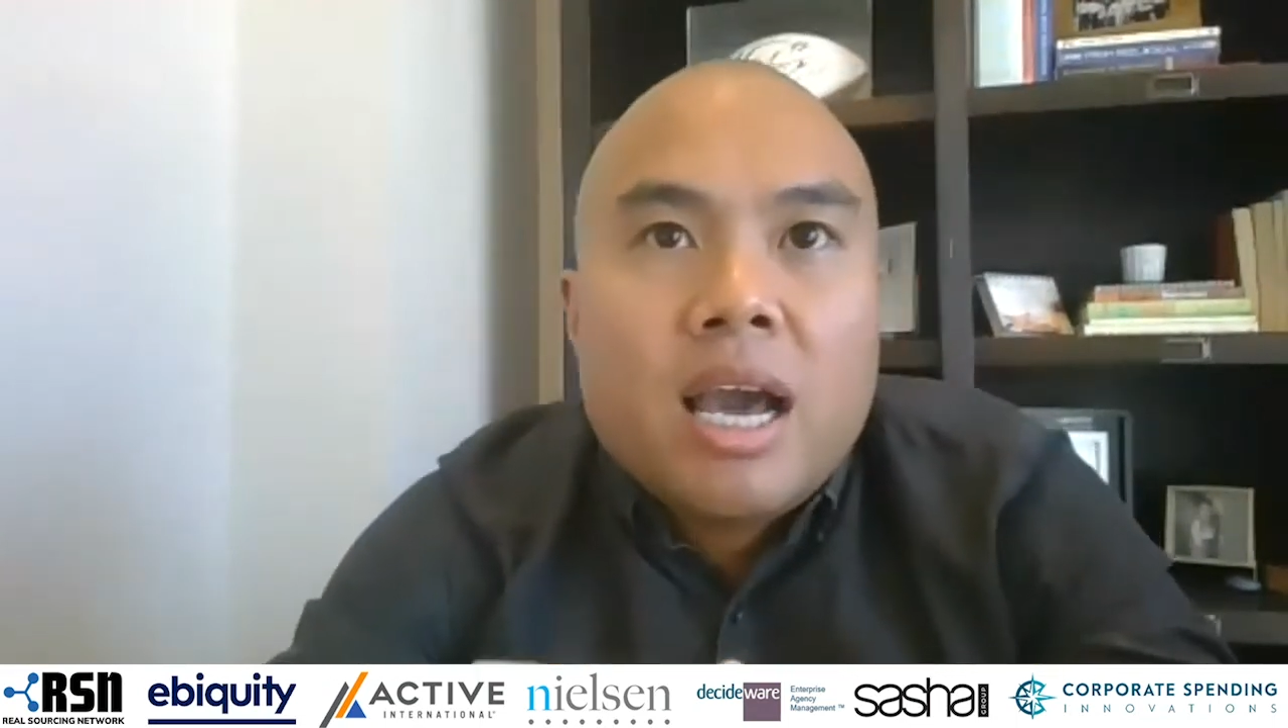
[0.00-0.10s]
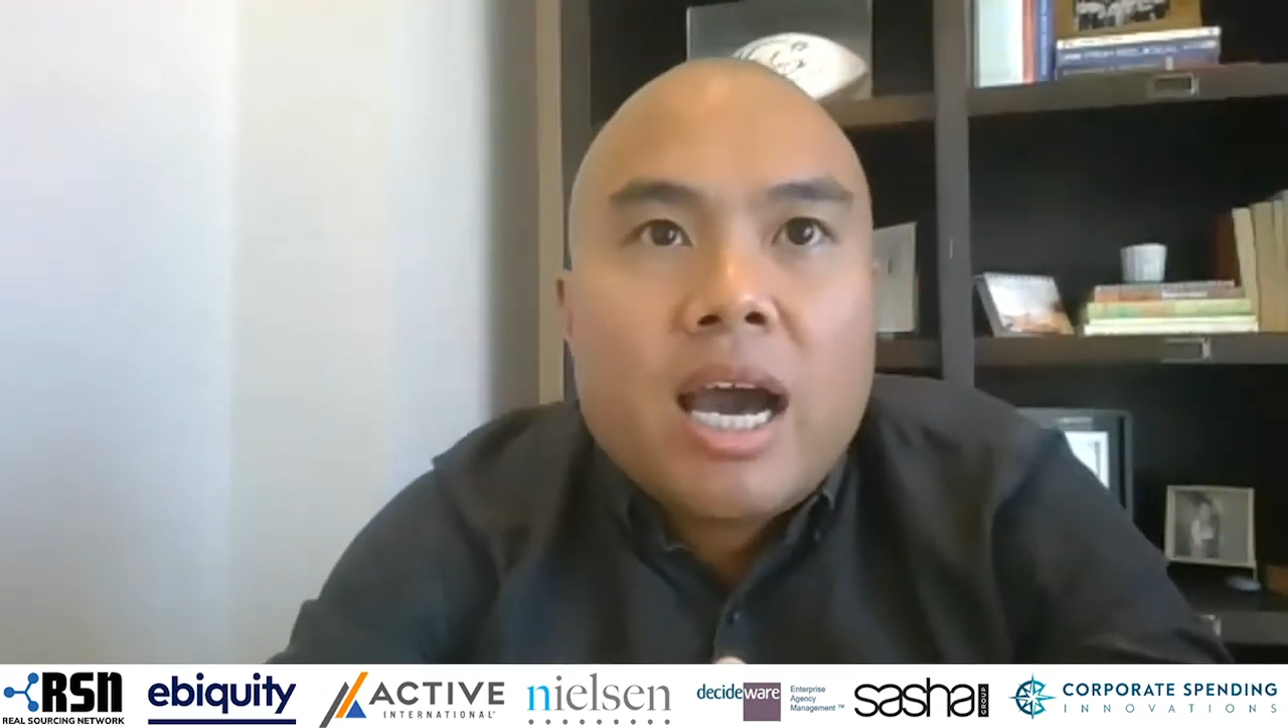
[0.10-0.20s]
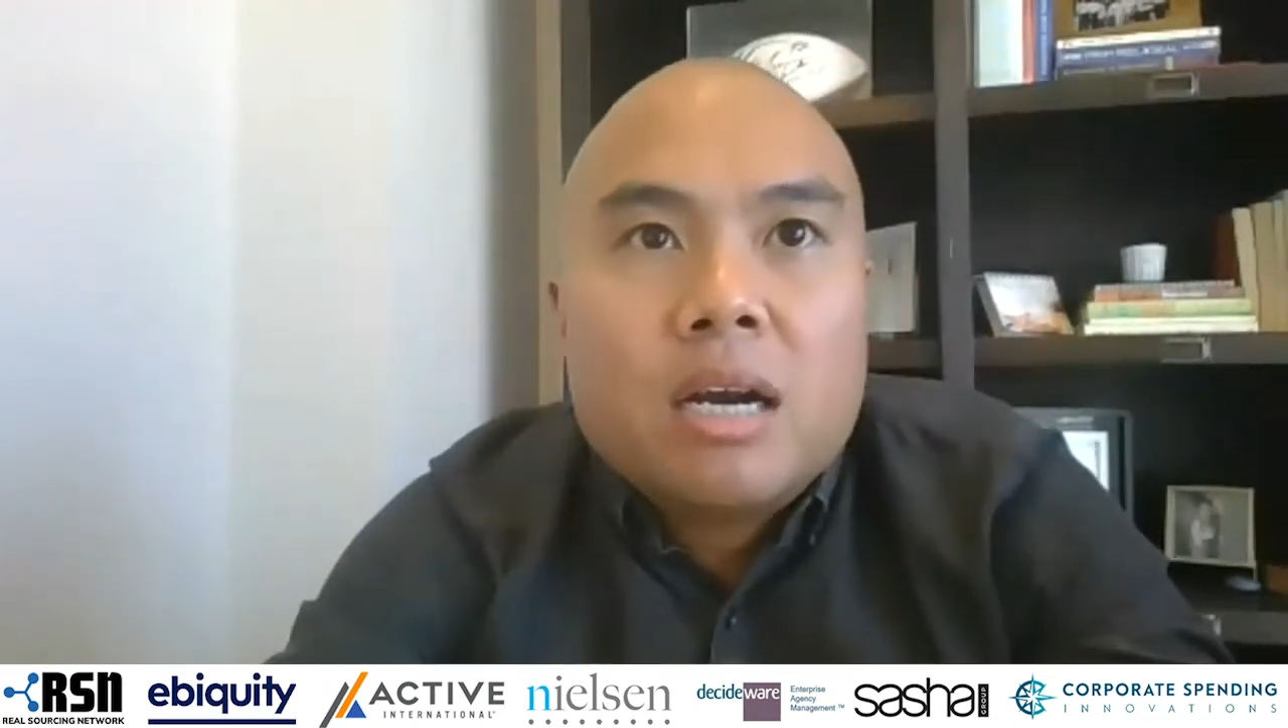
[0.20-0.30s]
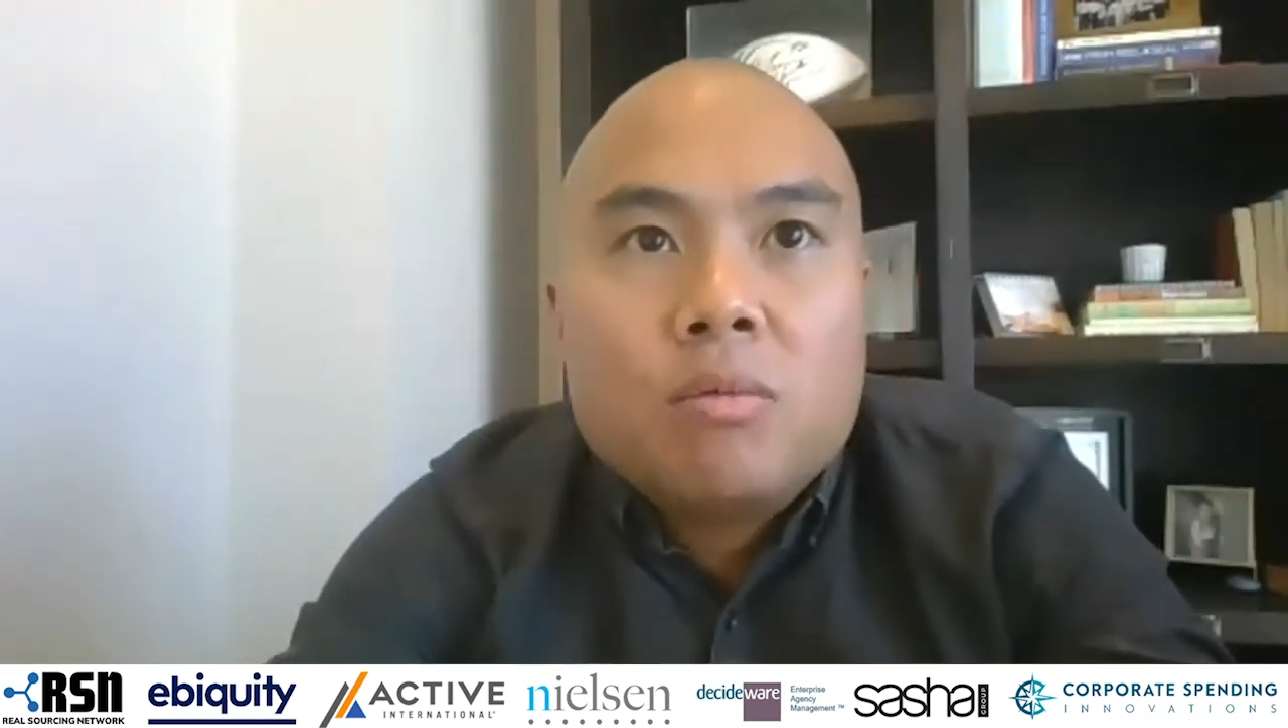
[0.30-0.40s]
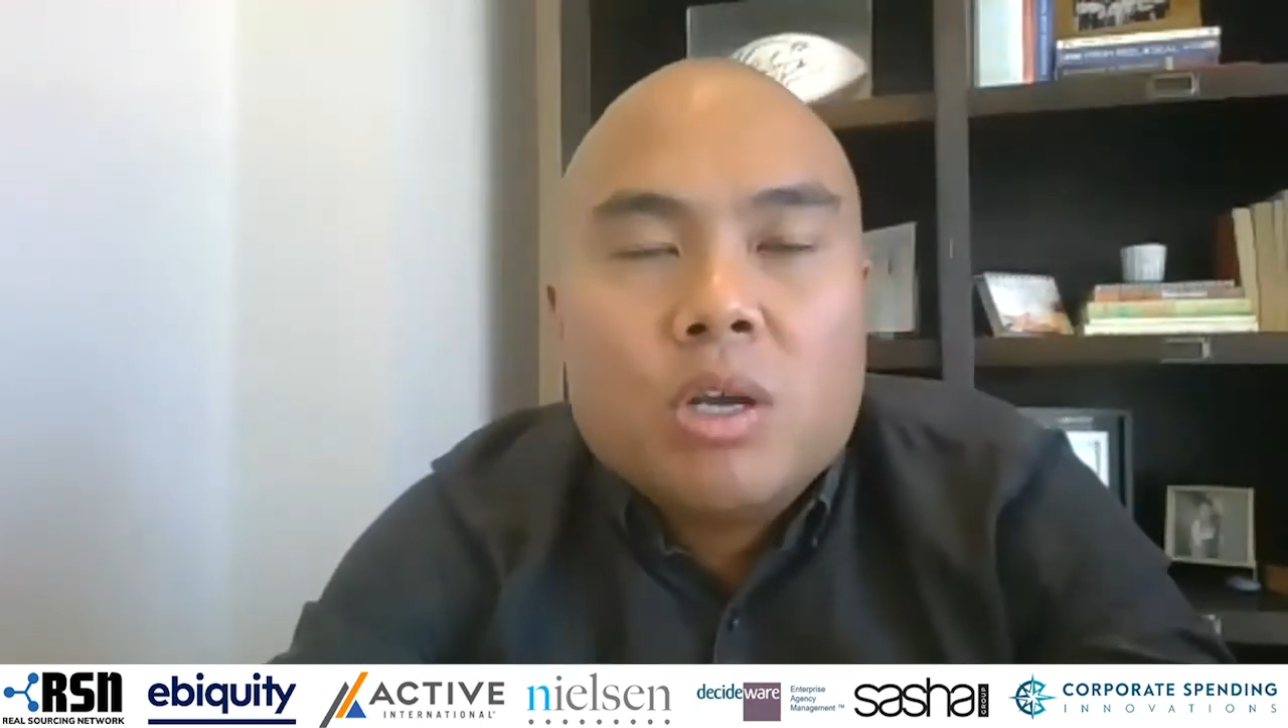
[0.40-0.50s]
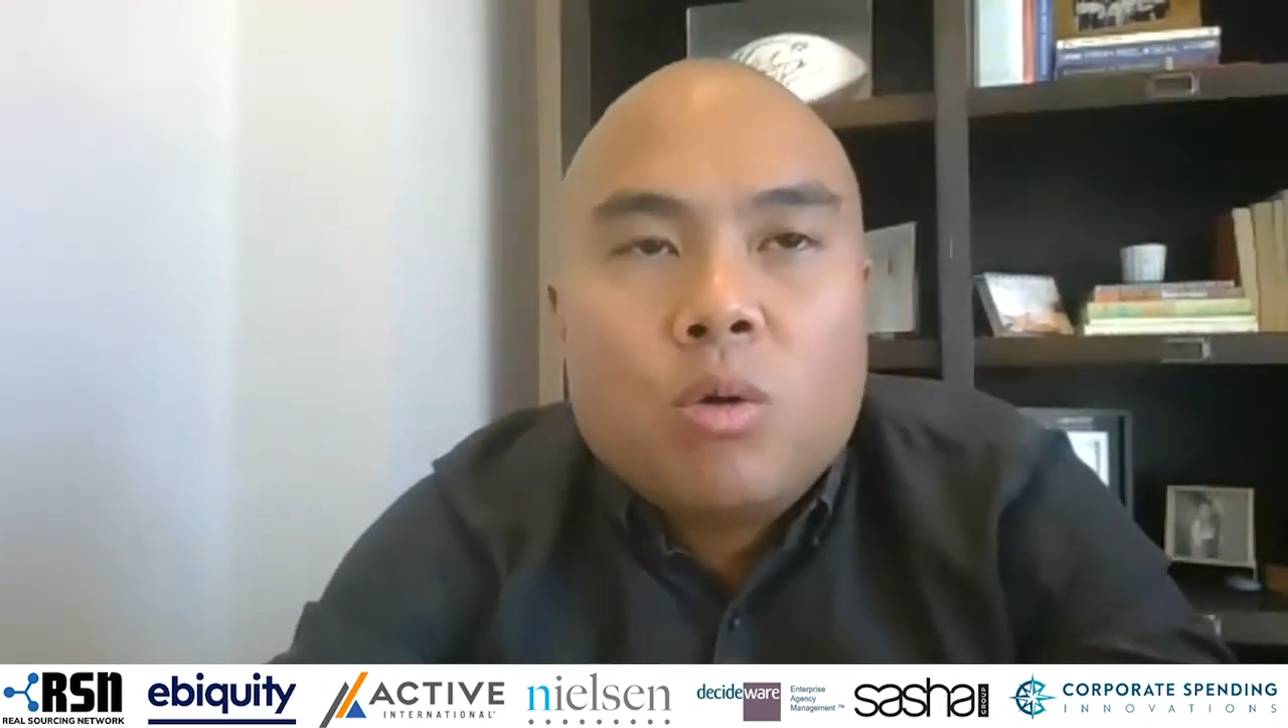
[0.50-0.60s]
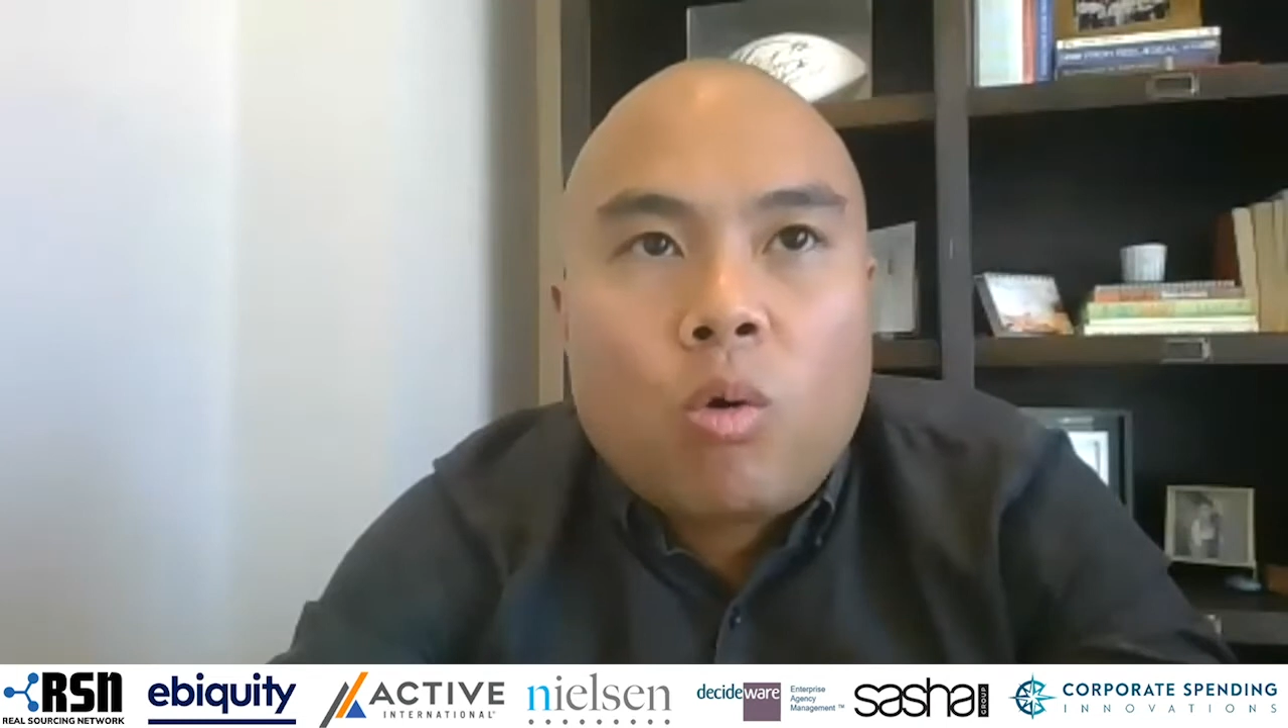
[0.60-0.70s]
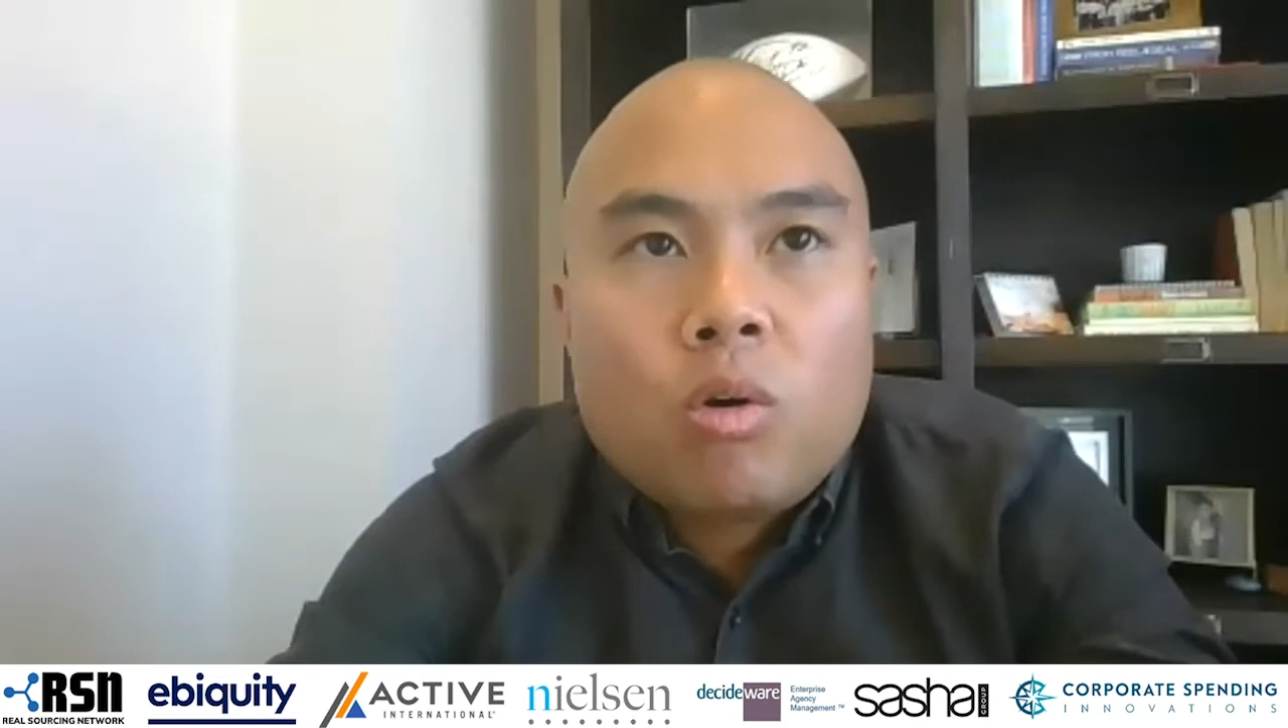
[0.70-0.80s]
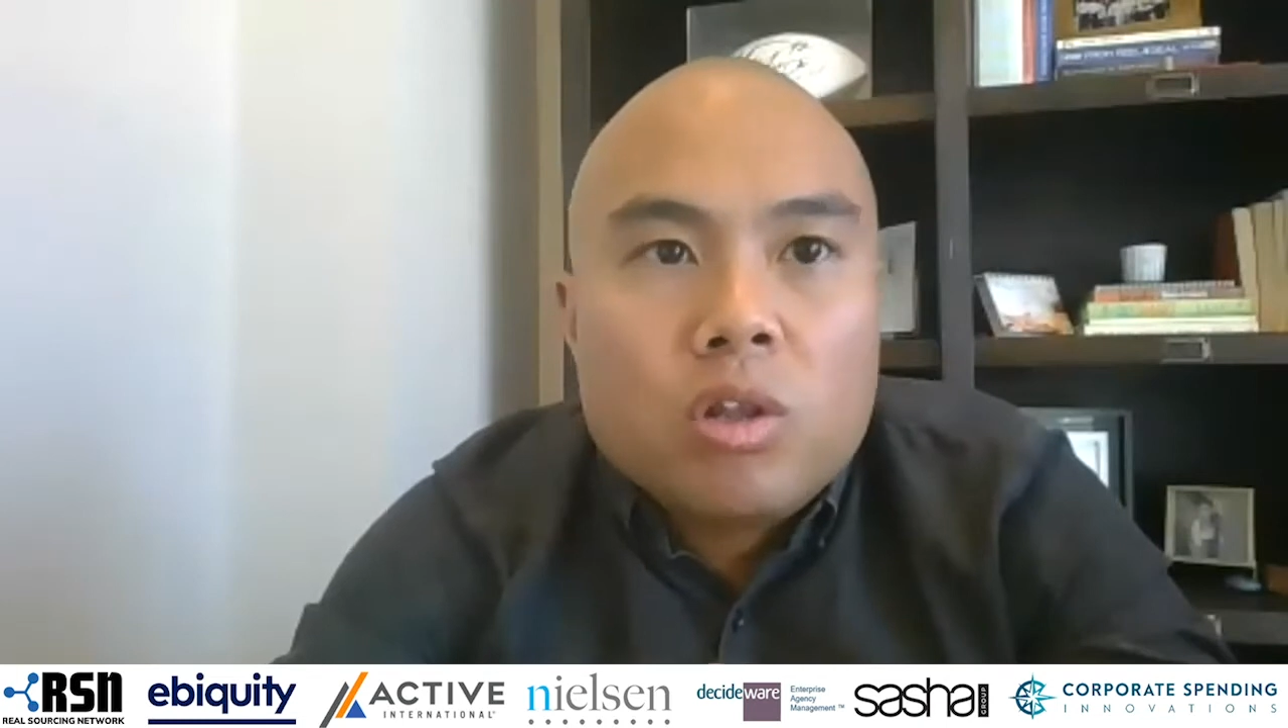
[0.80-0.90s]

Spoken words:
how do we